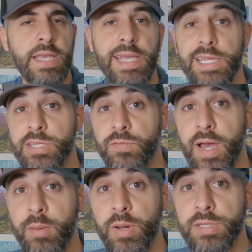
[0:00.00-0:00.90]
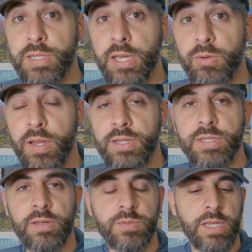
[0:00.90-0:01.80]
Yes, it vibrates like
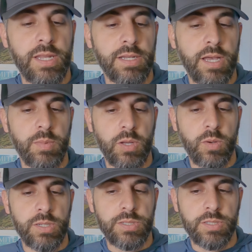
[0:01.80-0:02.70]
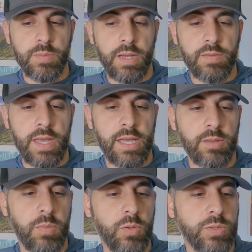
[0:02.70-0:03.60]
crazy. I was getting a couple of questions about
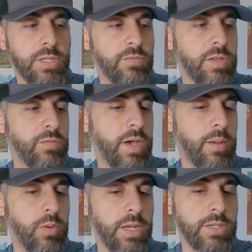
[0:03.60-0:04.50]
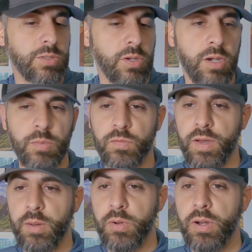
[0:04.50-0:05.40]
that. The poles definitely vibrate because they're carbon
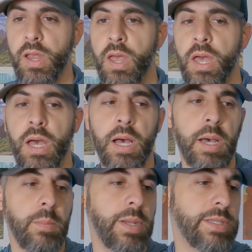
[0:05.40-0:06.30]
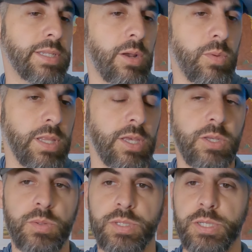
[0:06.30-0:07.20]
fiber, but it's not really a
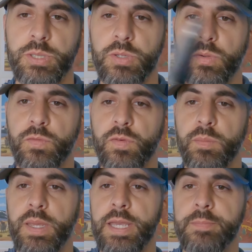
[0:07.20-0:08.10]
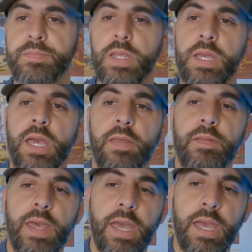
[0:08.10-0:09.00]
huge issue for me.
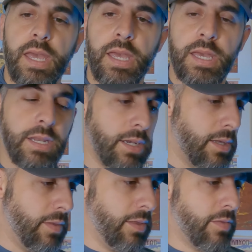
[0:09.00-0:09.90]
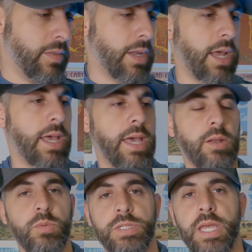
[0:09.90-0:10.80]
And then the other thing that I
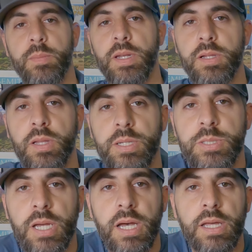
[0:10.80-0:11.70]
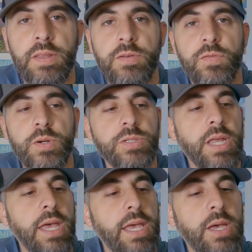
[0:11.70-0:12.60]
had, which came in clutch on the first
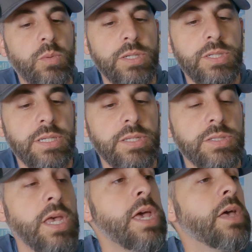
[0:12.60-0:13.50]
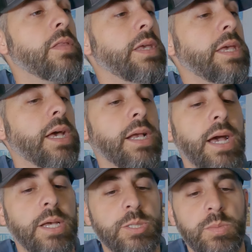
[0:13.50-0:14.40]
day, which is the
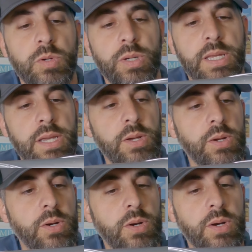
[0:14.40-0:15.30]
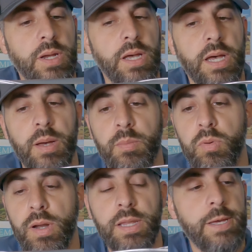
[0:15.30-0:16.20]
Gossamer Gear
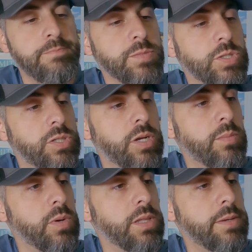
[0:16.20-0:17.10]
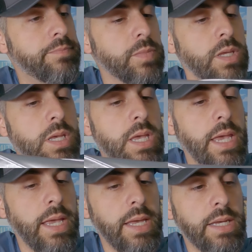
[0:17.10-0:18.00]
umbrella, sun umbrella.
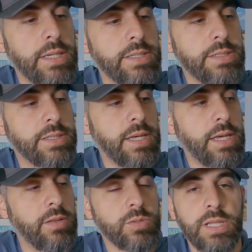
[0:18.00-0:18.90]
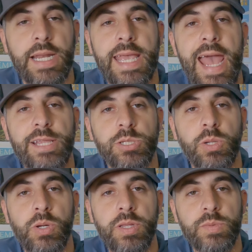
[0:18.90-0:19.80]
And there was a lot of cat's
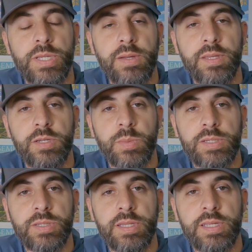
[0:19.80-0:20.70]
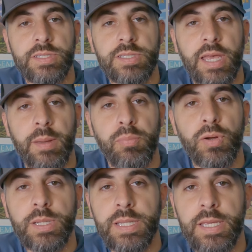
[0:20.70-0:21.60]
claw that was out there. It was basically this like
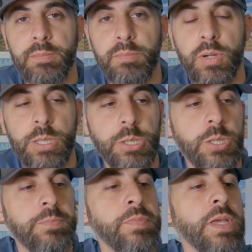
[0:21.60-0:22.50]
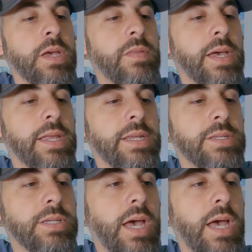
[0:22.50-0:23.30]
prickly bush that is